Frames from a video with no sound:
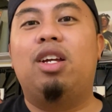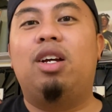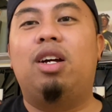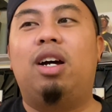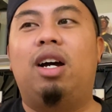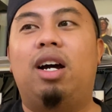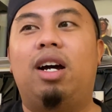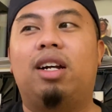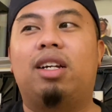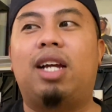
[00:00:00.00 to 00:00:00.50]

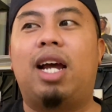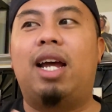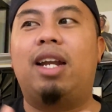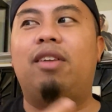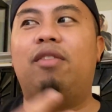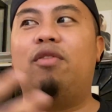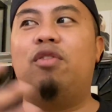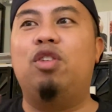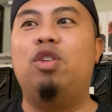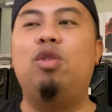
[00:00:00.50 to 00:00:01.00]
kind
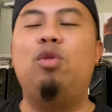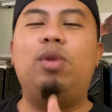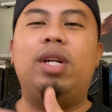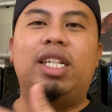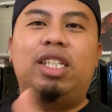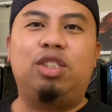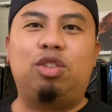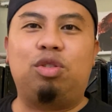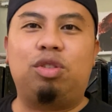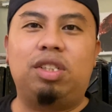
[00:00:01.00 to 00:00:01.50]
of new
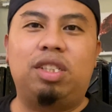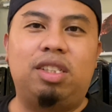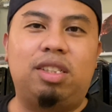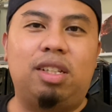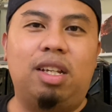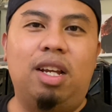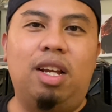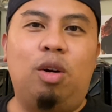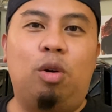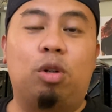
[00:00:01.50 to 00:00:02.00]

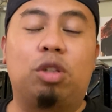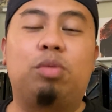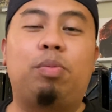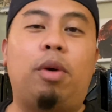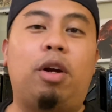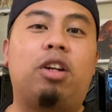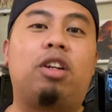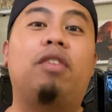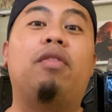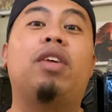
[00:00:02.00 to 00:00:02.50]
interest or
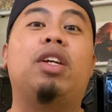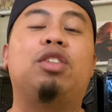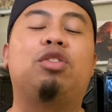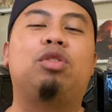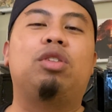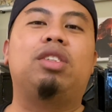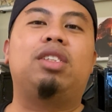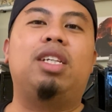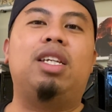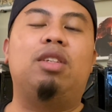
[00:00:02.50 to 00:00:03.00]
spark of
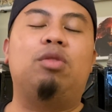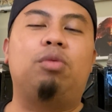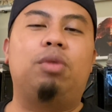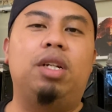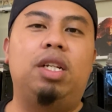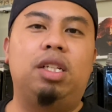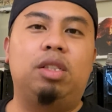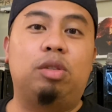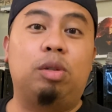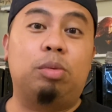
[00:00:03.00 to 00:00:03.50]
interest in
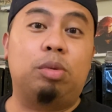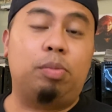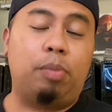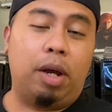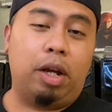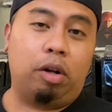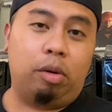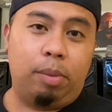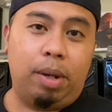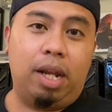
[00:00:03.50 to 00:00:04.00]
reading some
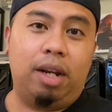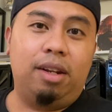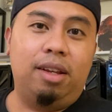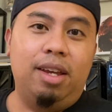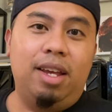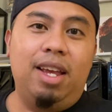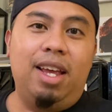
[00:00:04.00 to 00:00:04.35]
Spider-Man.